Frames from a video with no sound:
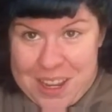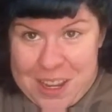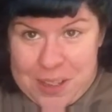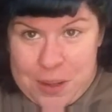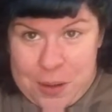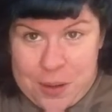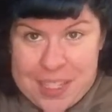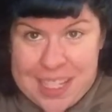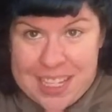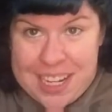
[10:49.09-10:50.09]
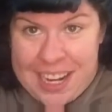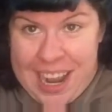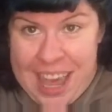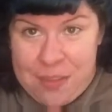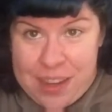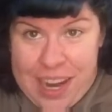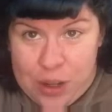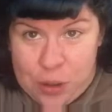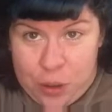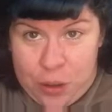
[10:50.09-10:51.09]
So you can see that I have a
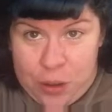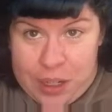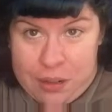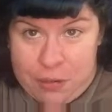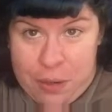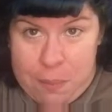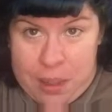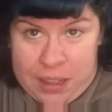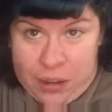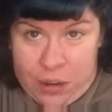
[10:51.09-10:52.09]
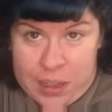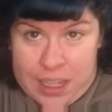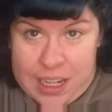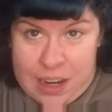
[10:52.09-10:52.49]
natural curl in it from pin curling it